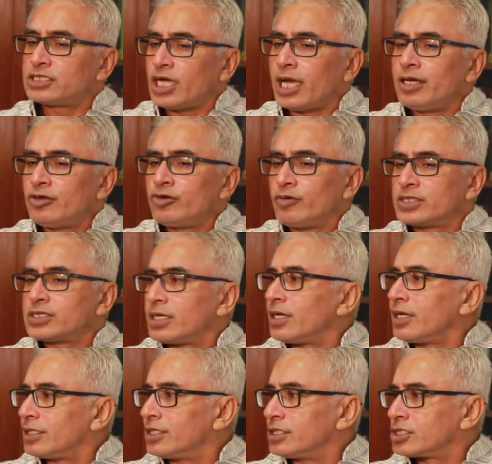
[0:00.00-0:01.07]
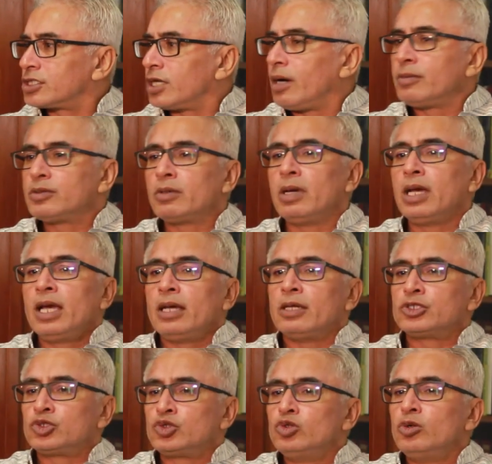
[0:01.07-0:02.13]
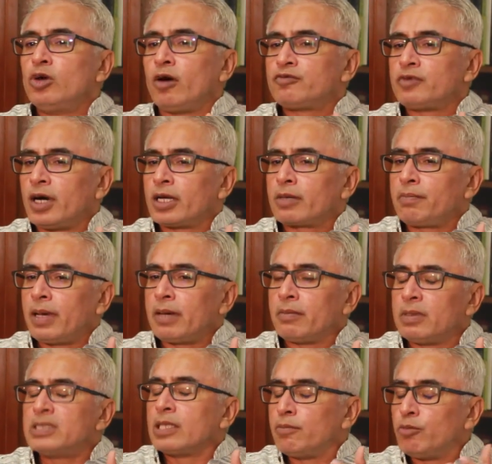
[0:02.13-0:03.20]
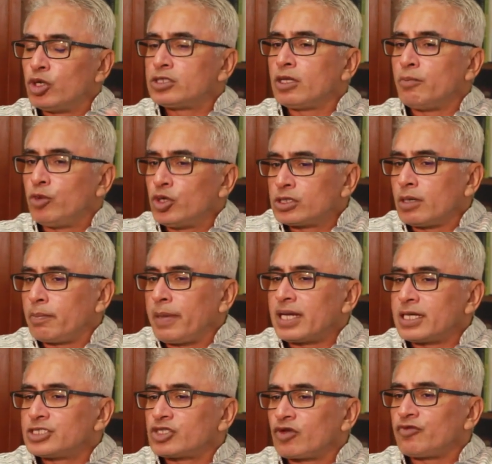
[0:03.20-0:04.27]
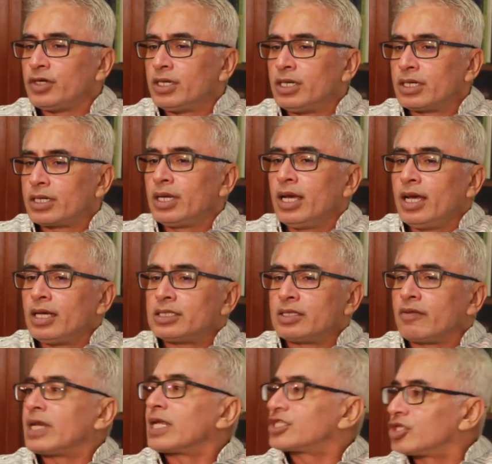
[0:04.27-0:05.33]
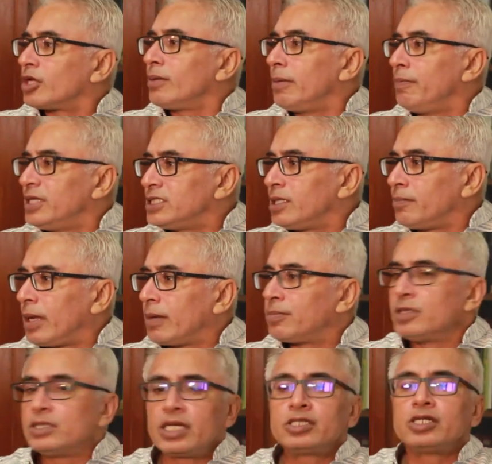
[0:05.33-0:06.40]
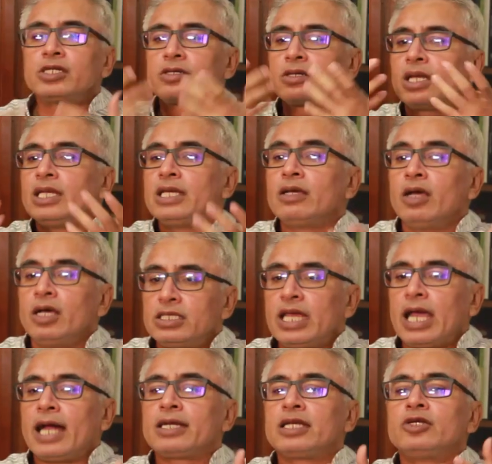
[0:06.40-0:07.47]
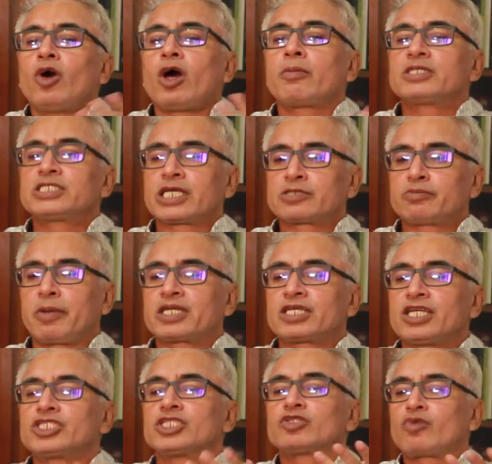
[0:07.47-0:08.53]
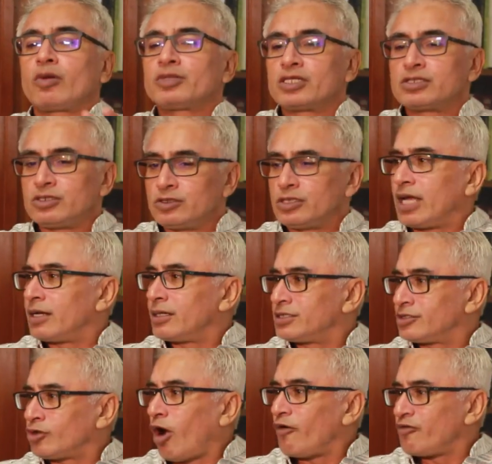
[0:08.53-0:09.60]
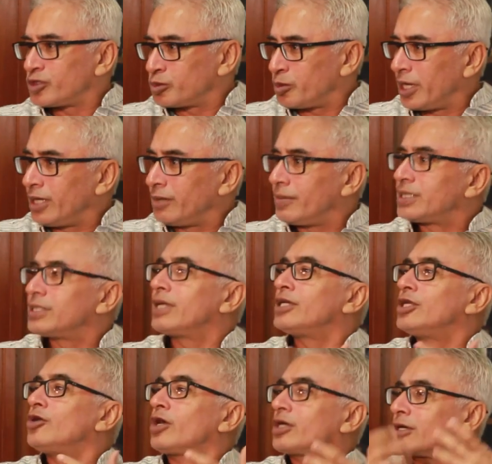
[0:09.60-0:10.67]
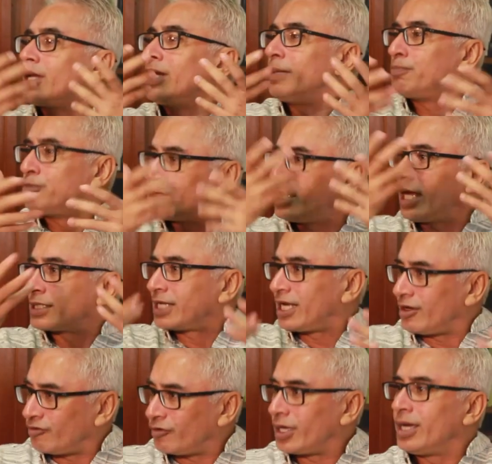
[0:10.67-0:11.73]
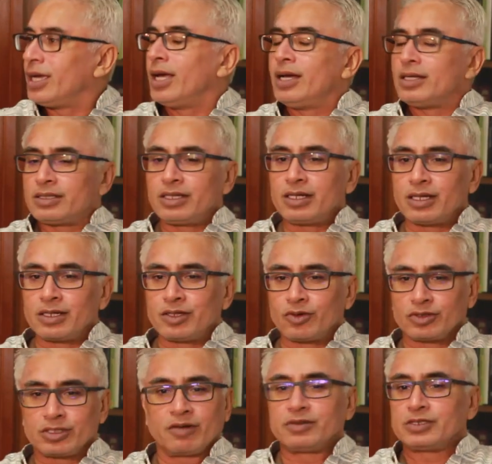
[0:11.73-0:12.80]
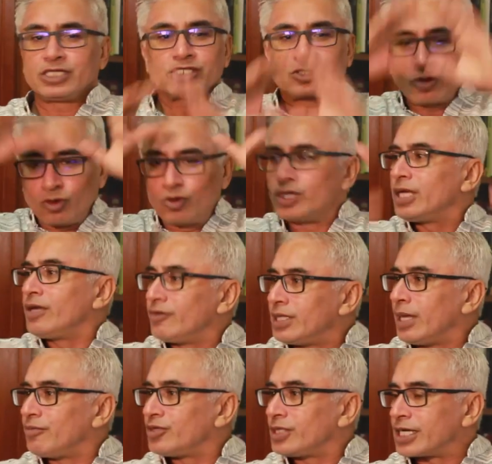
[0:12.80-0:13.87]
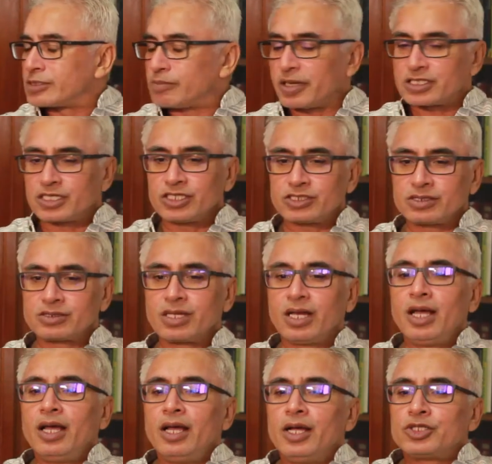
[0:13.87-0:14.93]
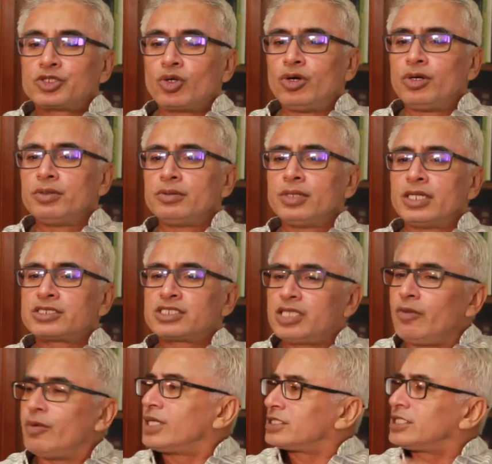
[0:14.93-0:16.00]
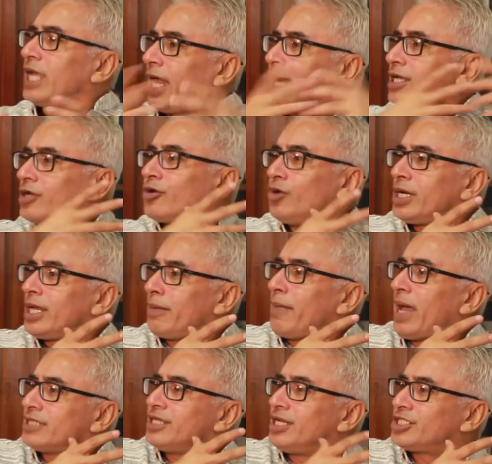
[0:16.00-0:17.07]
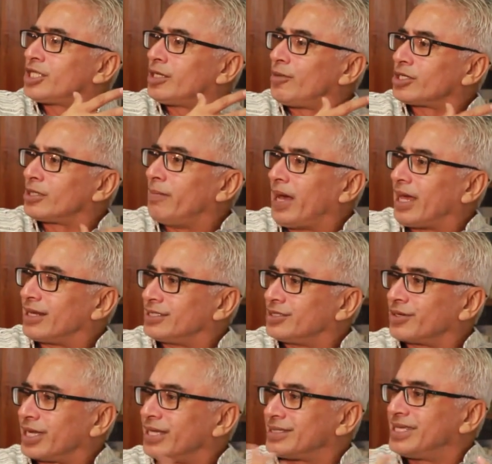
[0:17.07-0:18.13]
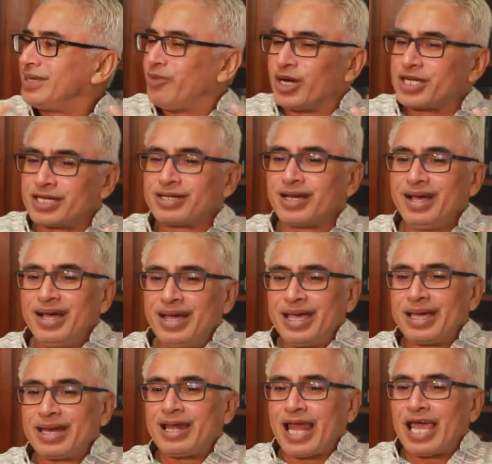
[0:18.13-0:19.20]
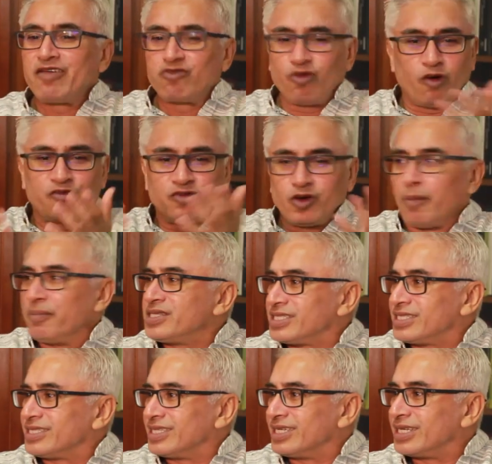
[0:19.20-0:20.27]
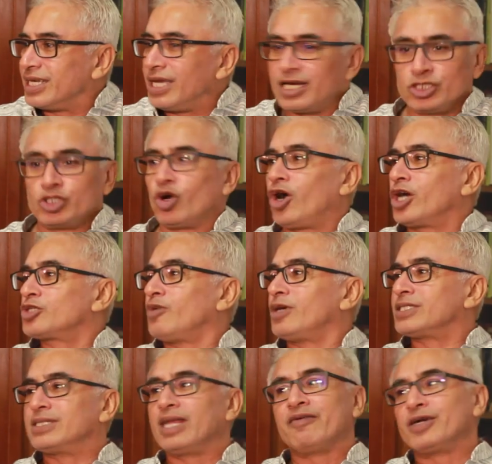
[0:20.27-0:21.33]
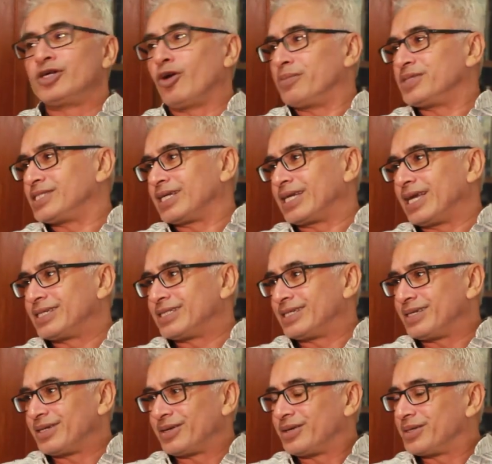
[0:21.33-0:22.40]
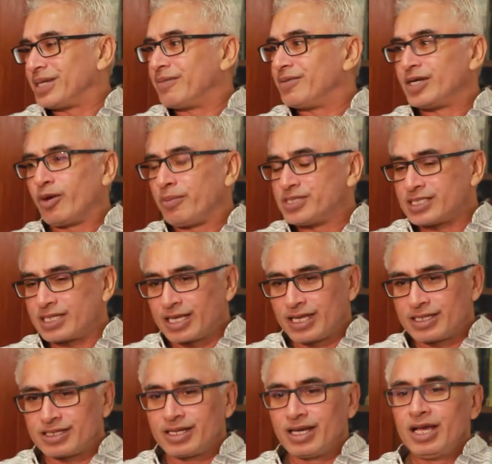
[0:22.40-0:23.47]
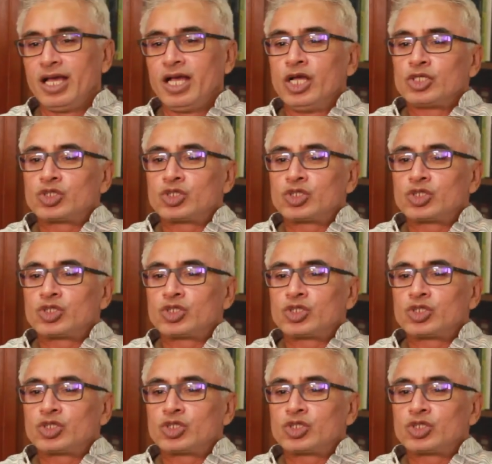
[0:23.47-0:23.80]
Her childhood was a little disturbed. Two of her, but the both the both the parents of her, they were extremely busy people. They didn't really, they had enormous expectations from the, their offspring, but they did not really put that kind of a, they, uh, you know, they were just loading with them with expectations. So uh, she was, she had her own imagination about the marriage. Okay, she wanted a life of domesticity, and George was never domesticated. You know, never domesticated.